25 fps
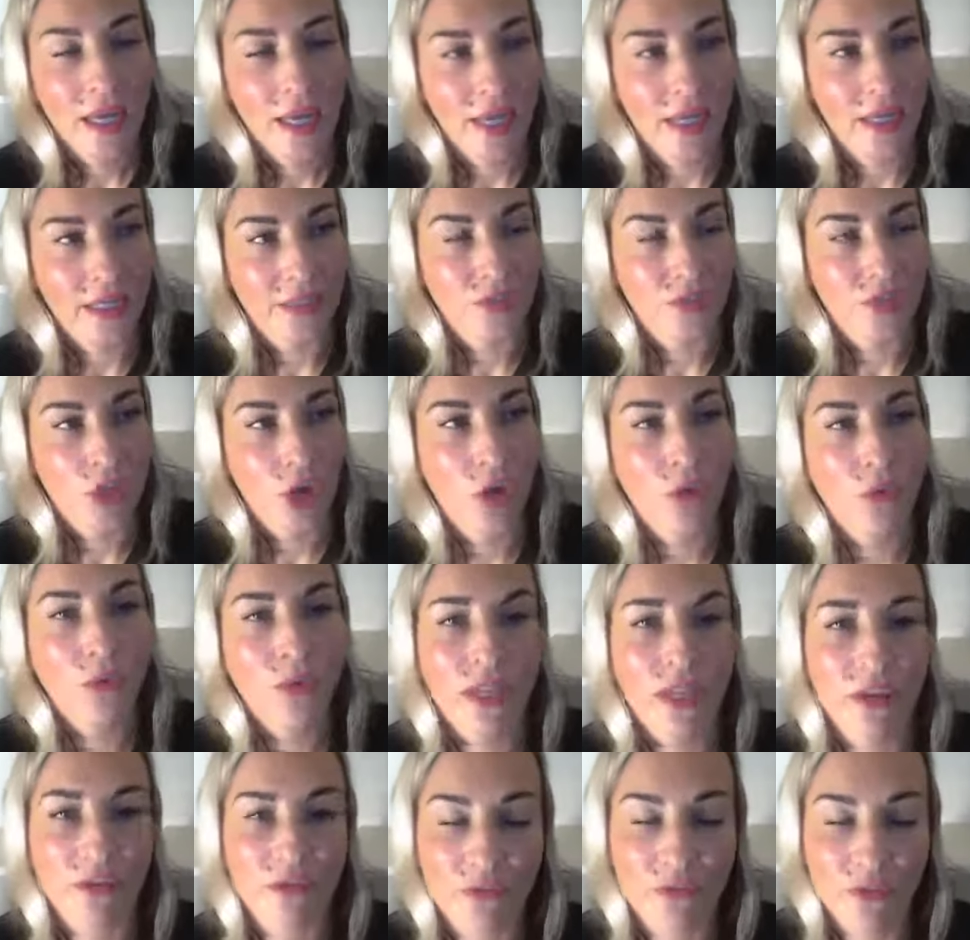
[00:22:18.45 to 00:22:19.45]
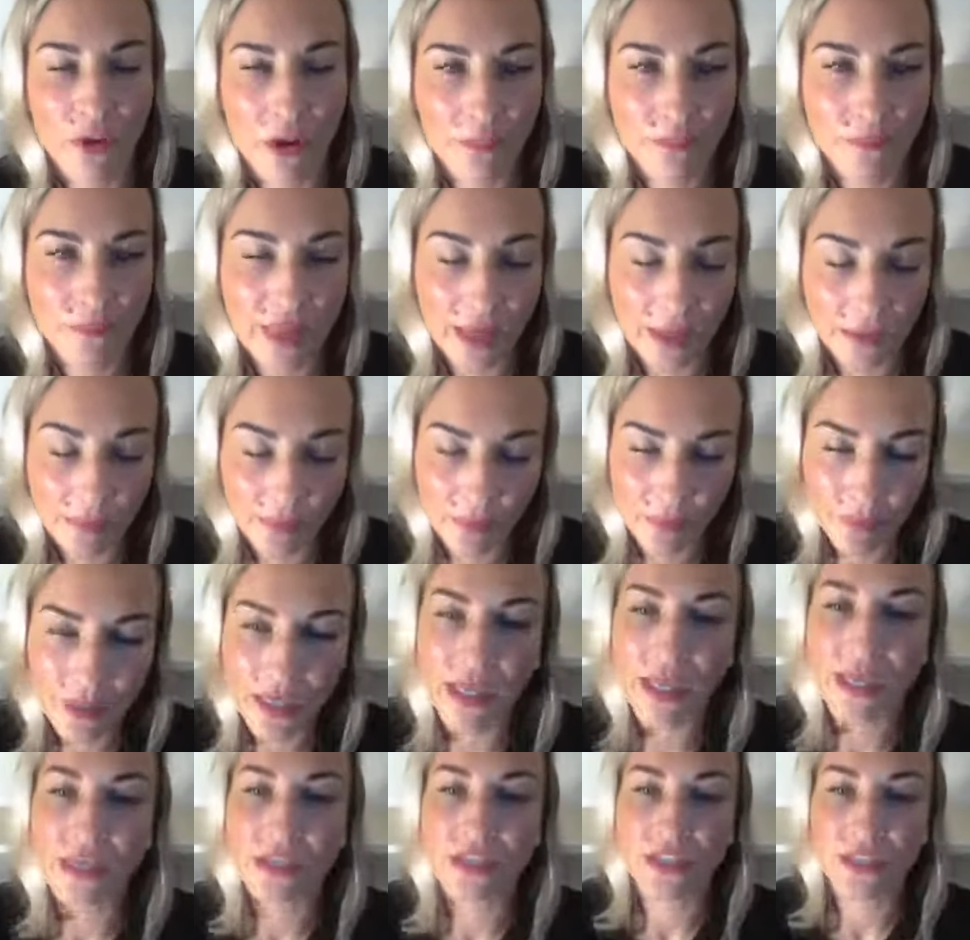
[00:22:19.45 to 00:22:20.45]
It's only from that
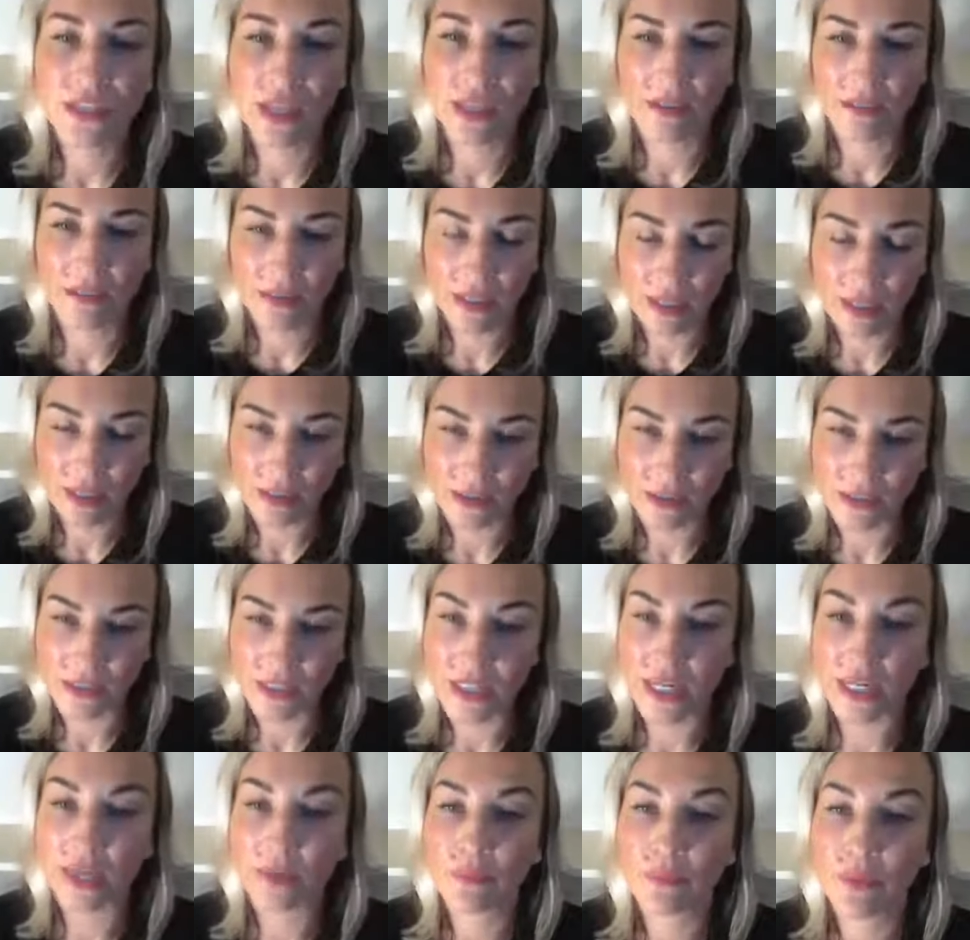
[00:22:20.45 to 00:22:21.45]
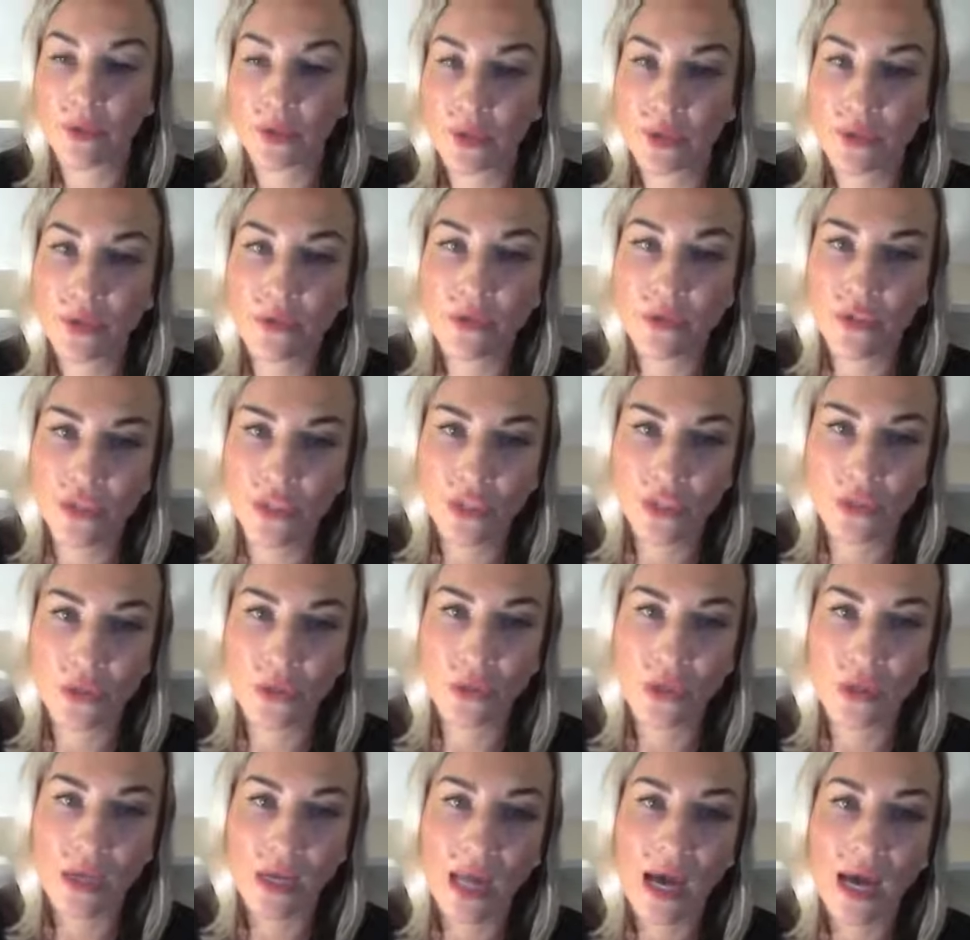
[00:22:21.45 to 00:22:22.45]
place that things get produced in
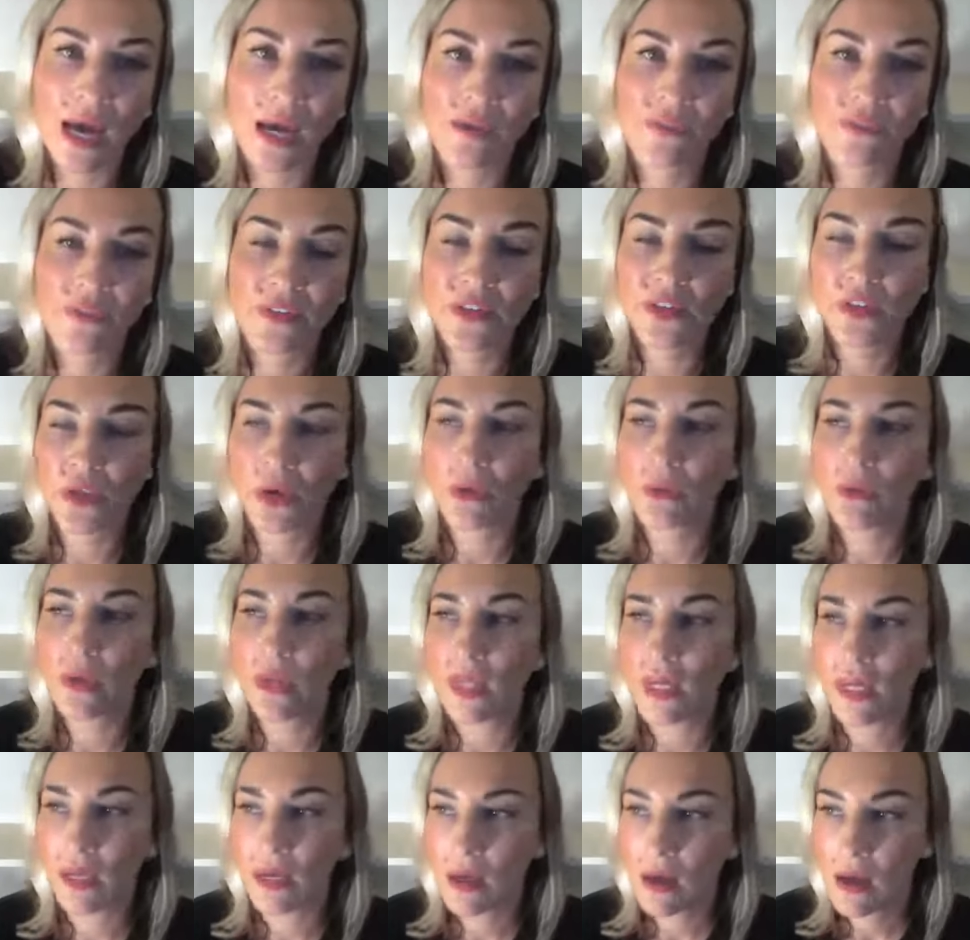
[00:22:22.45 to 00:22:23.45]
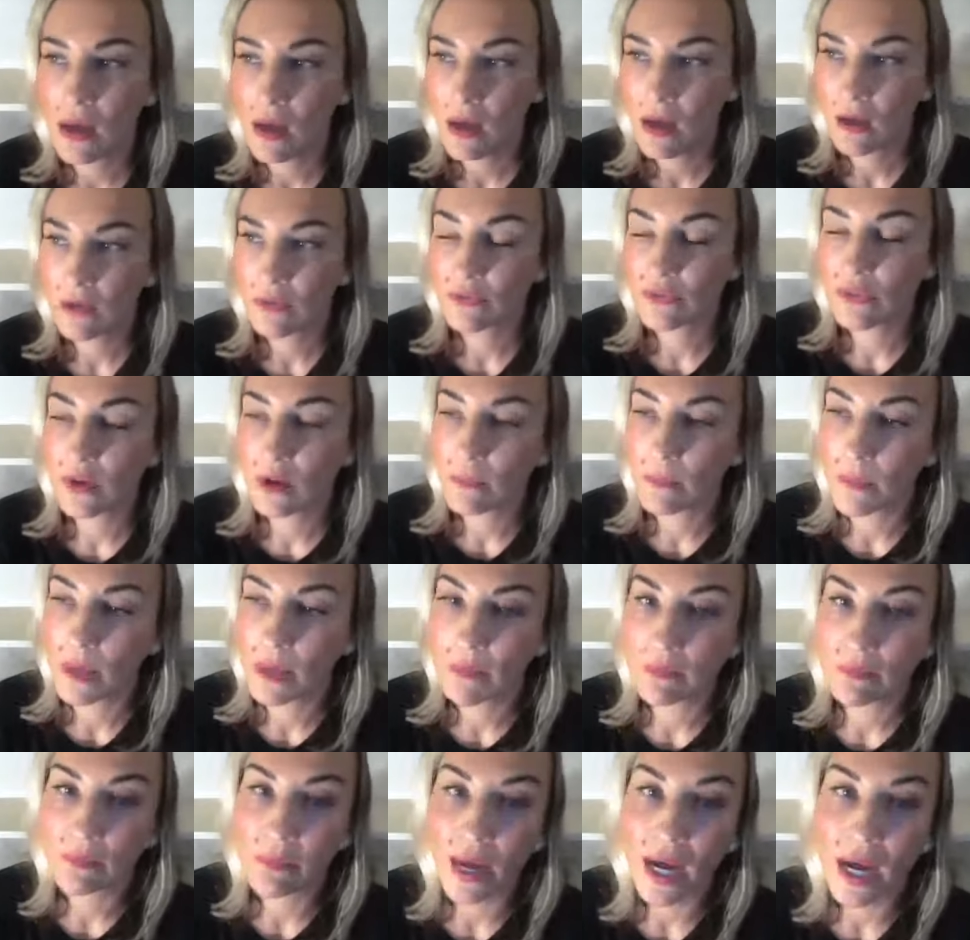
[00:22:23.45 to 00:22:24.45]
your life. It's only from
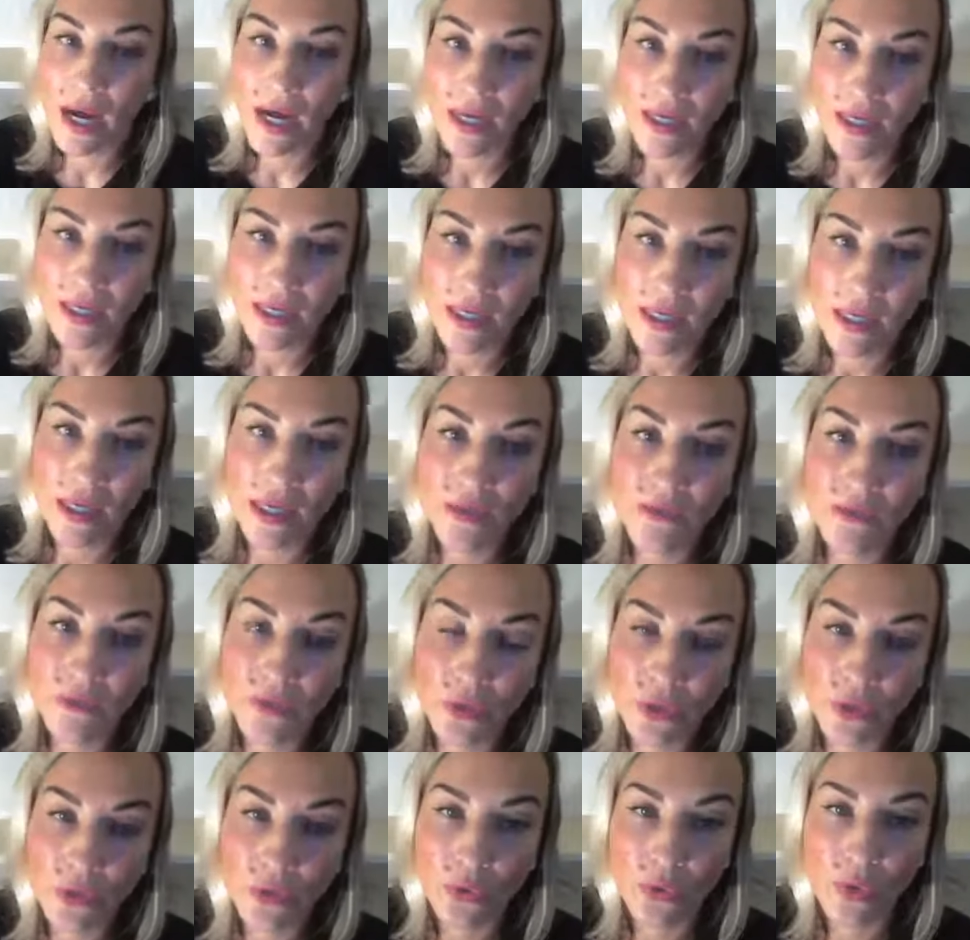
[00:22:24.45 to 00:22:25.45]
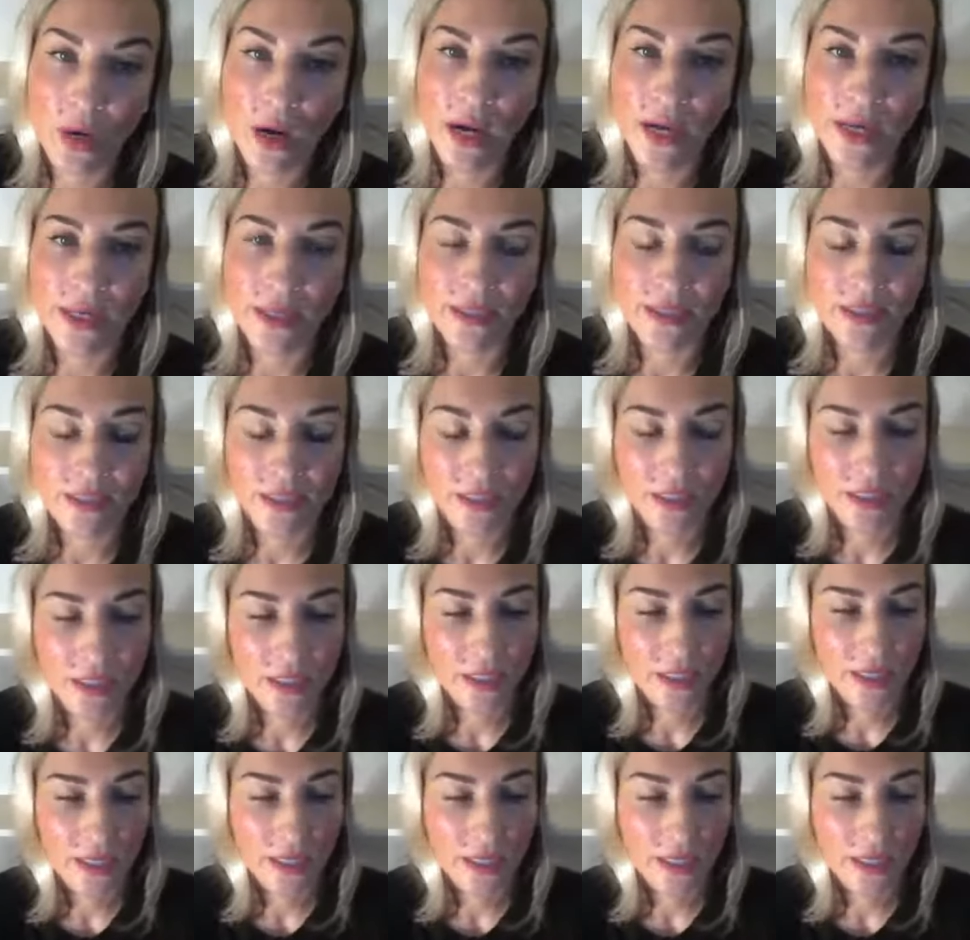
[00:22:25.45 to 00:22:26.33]
abiding in the Christ.